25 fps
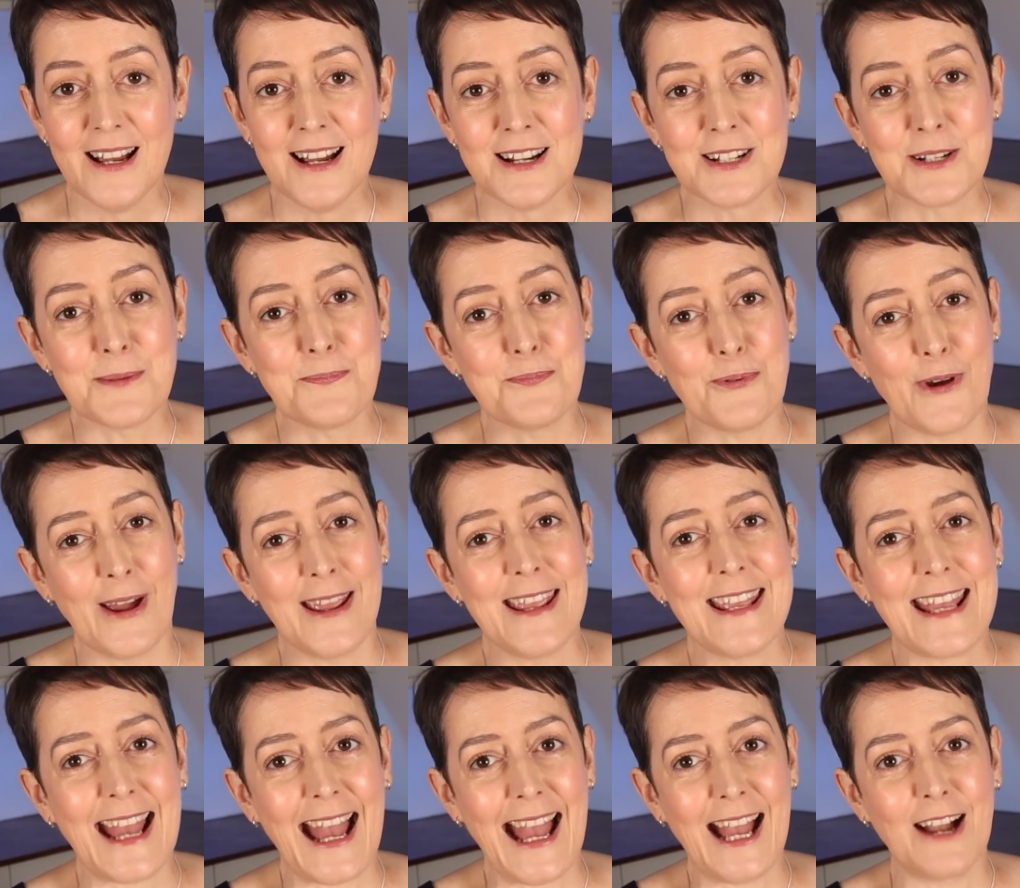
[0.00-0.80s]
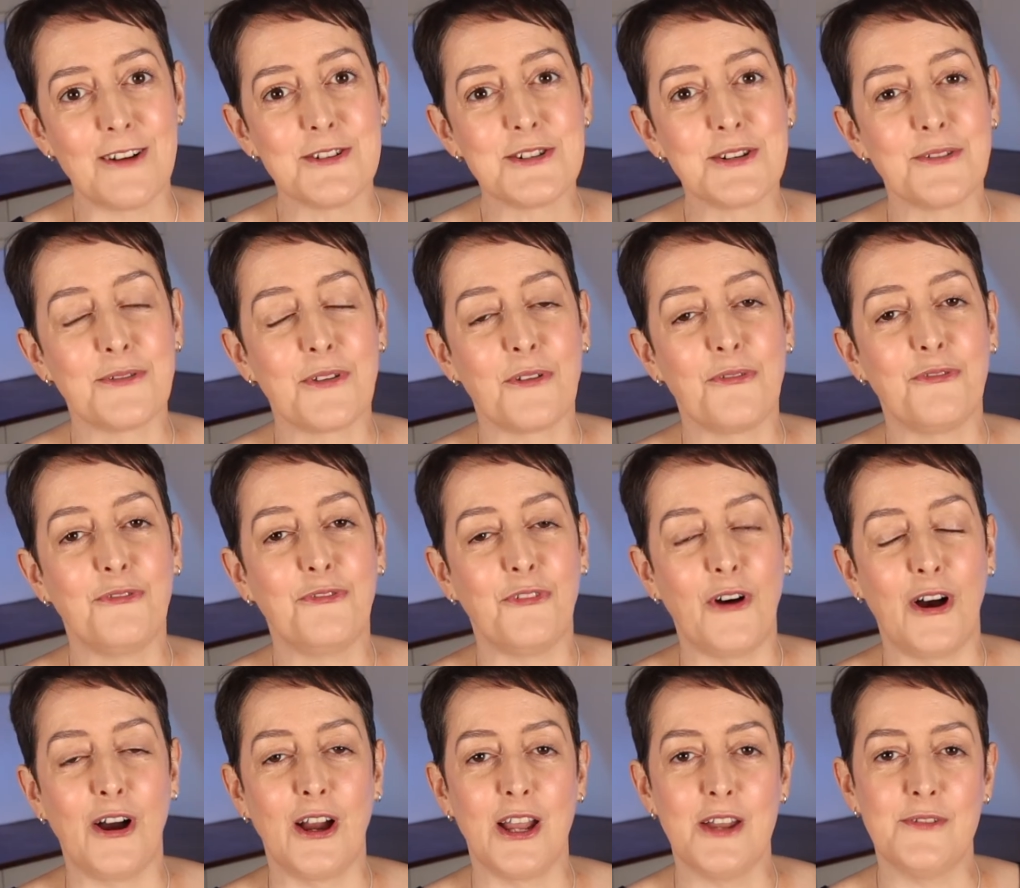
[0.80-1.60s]
To break out of the
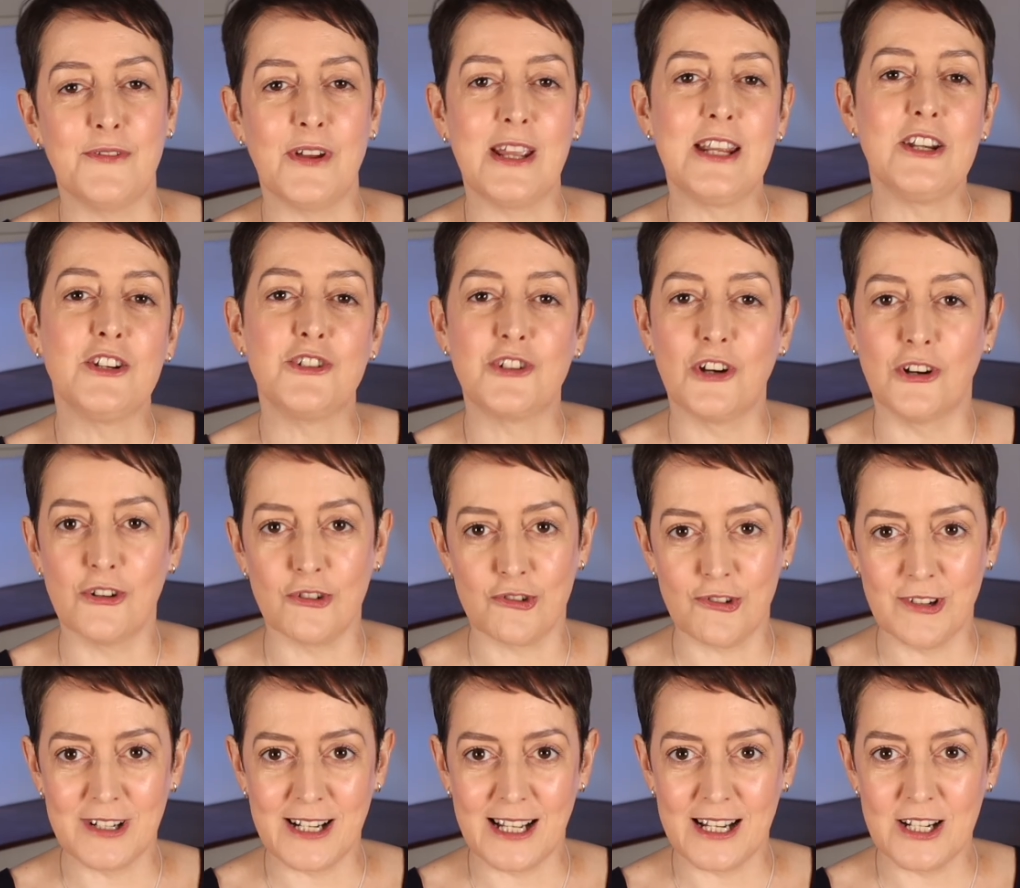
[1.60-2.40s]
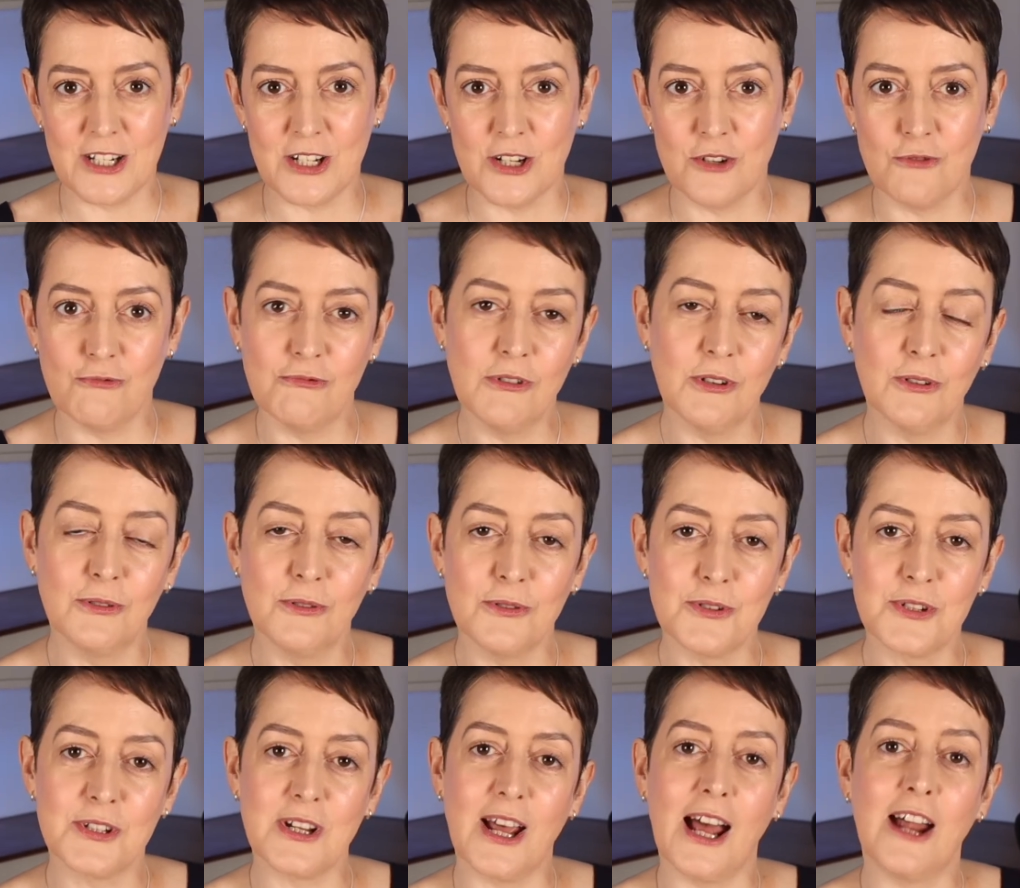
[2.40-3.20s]
5 indoctrinated
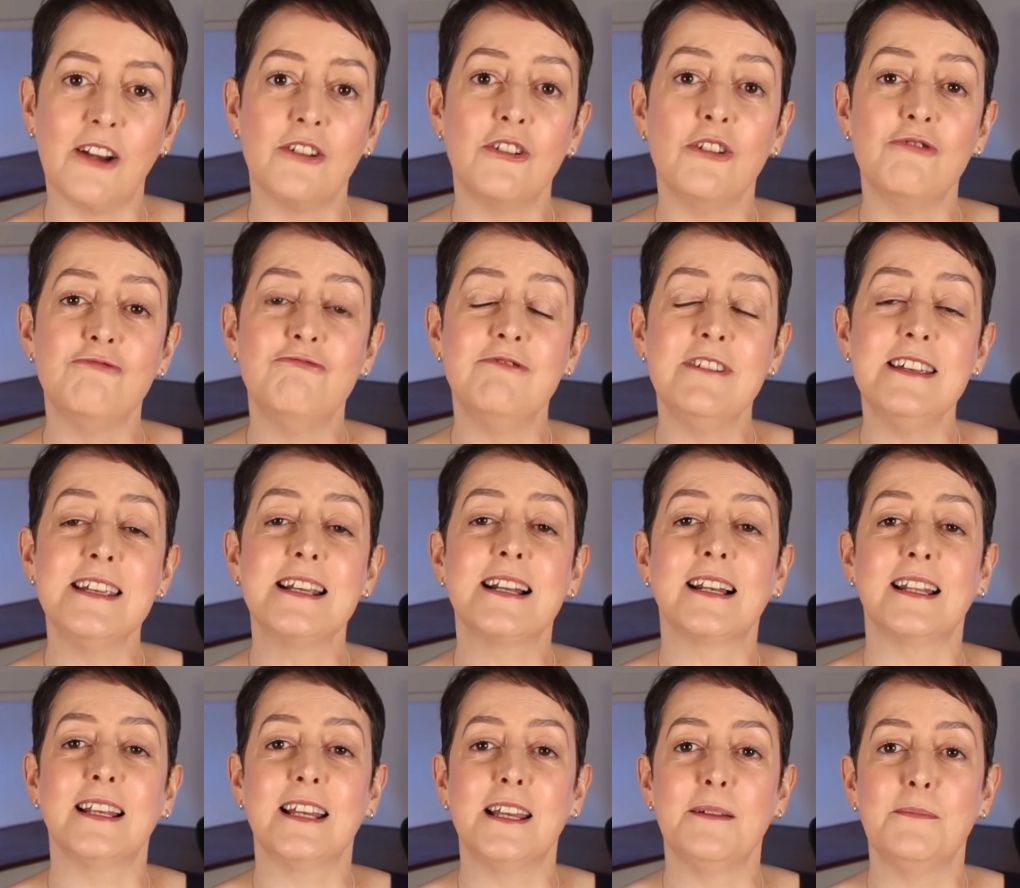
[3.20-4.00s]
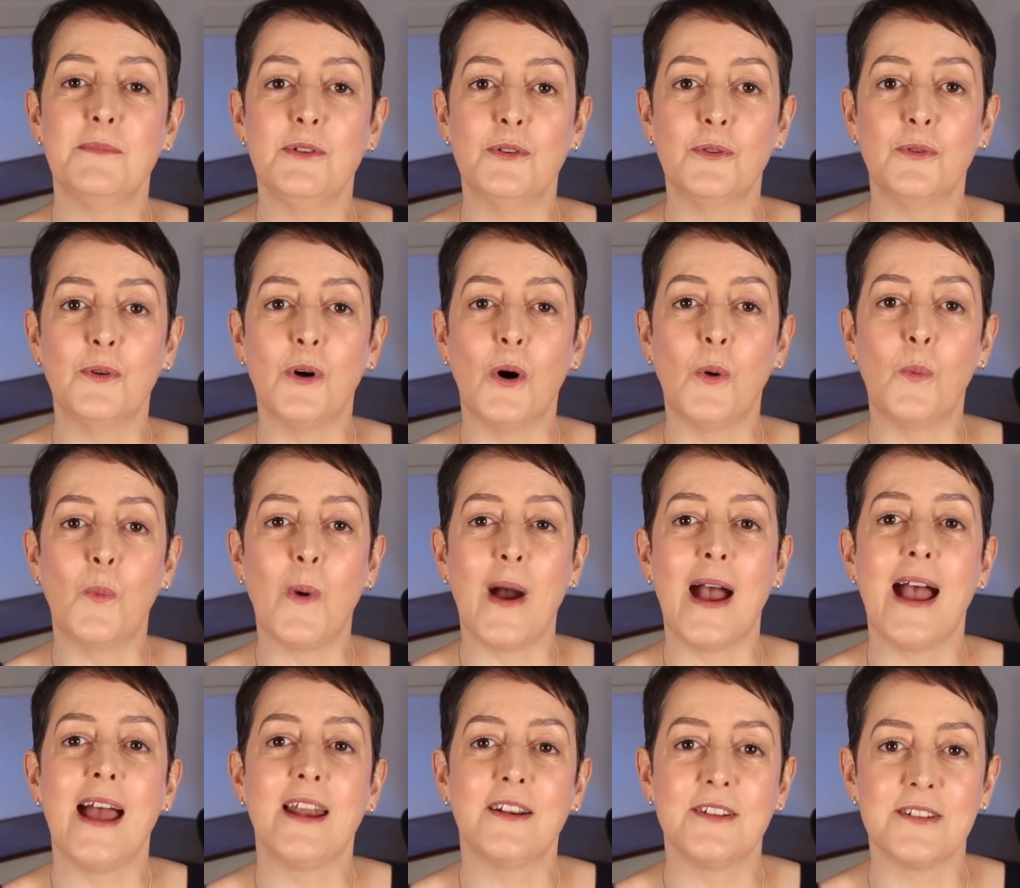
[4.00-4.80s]
rules and reclaim your
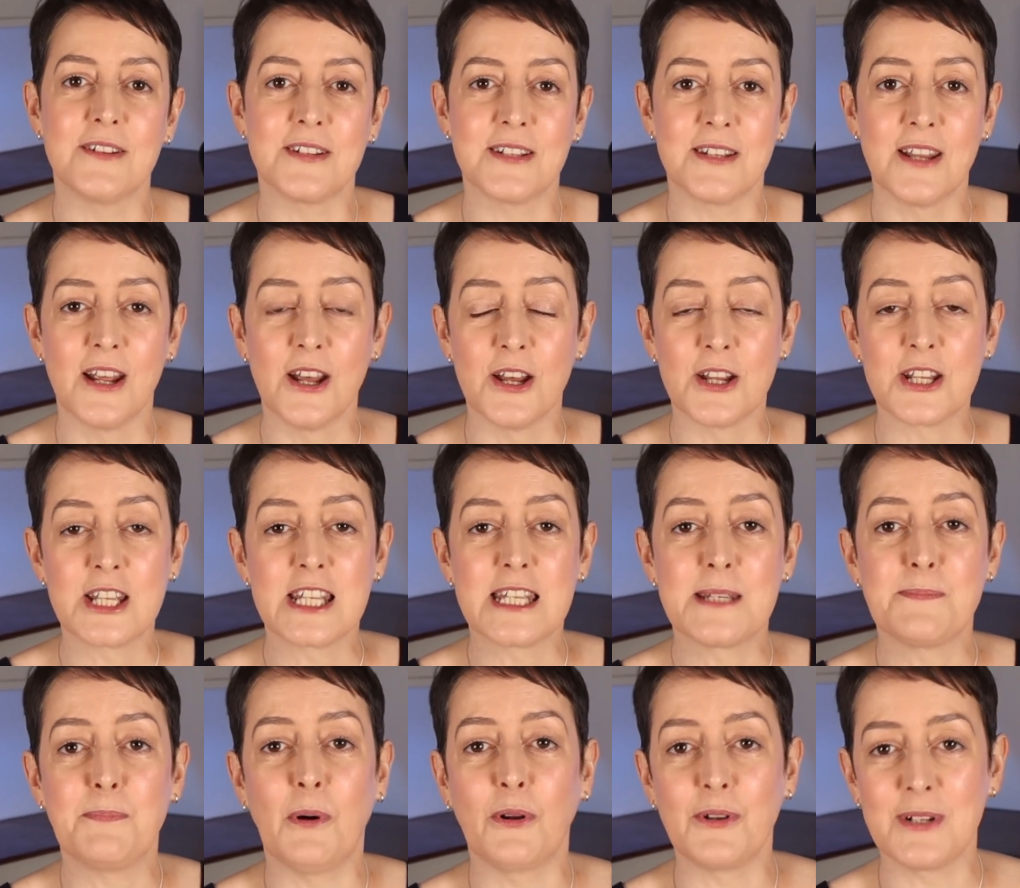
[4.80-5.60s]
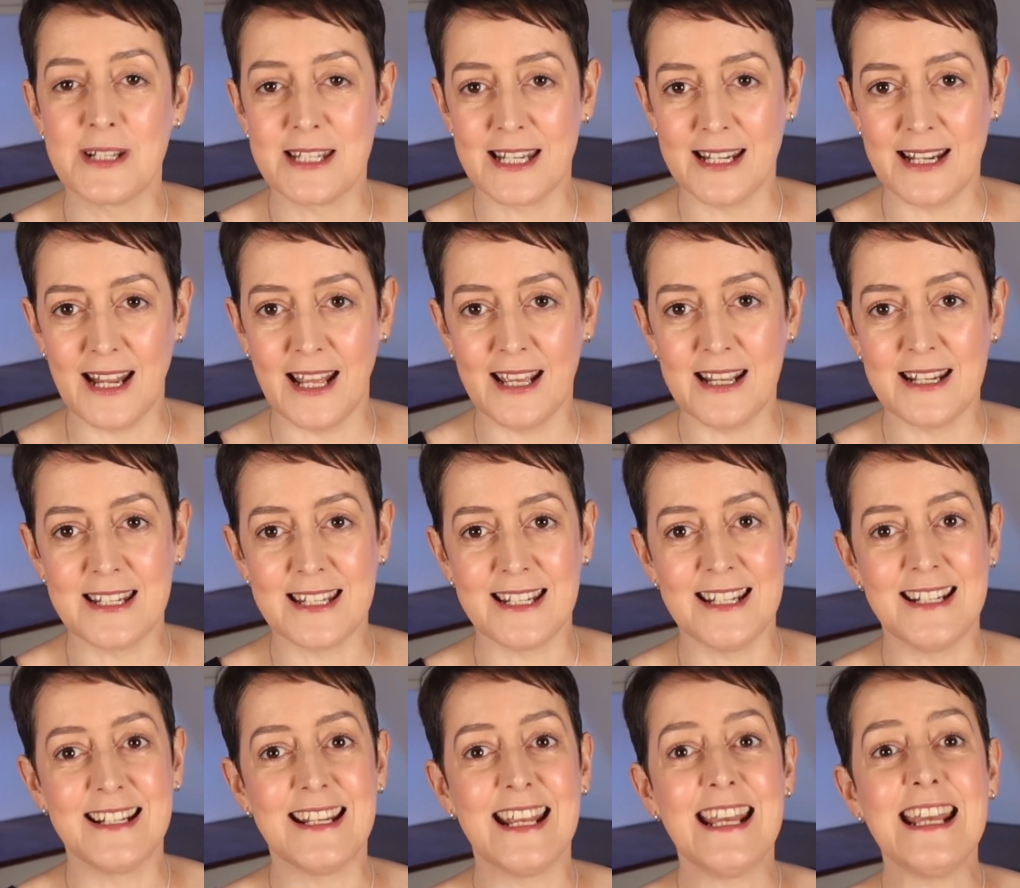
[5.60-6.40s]
awareness,
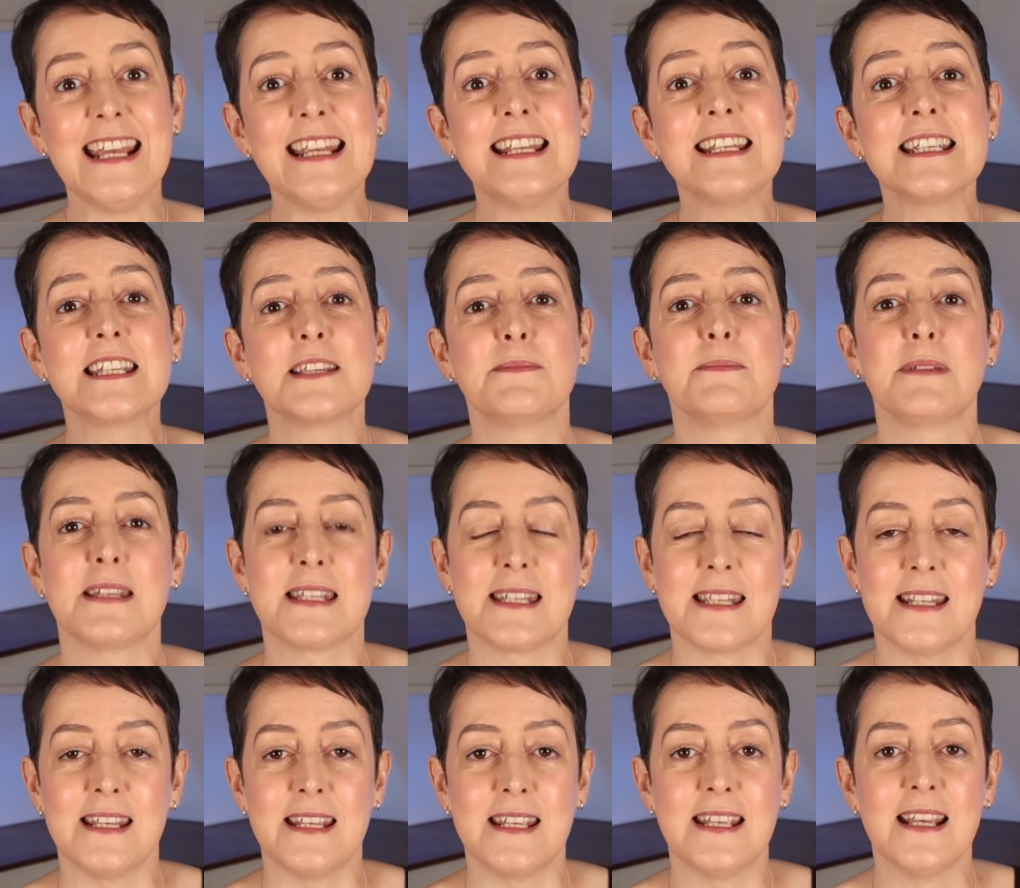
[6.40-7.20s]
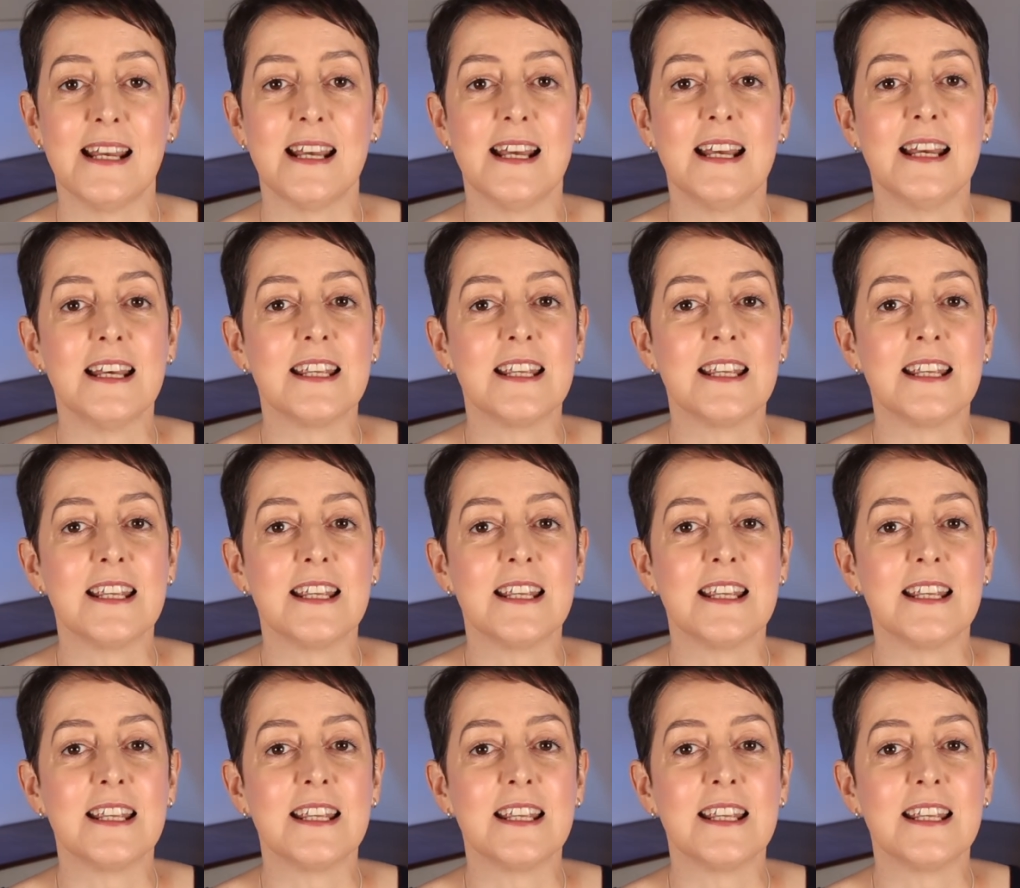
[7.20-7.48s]
spontaneity and intimacy,